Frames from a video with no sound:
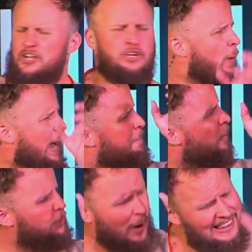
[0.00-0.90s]
Do
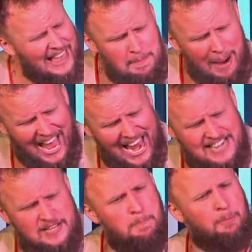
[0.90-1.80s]
I lay my
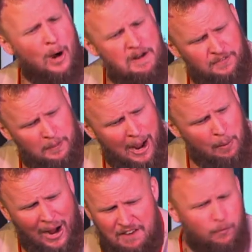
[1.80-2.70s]
hands and pray for
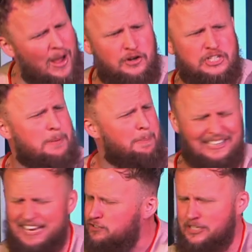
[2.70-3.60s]
my wife, whether she
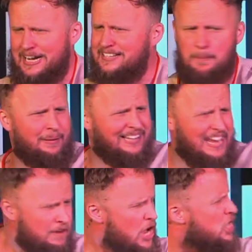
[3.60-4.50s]
believes or doesn't
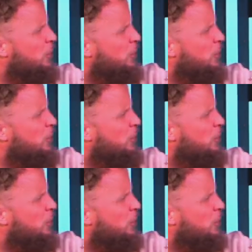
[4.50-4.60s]
believe?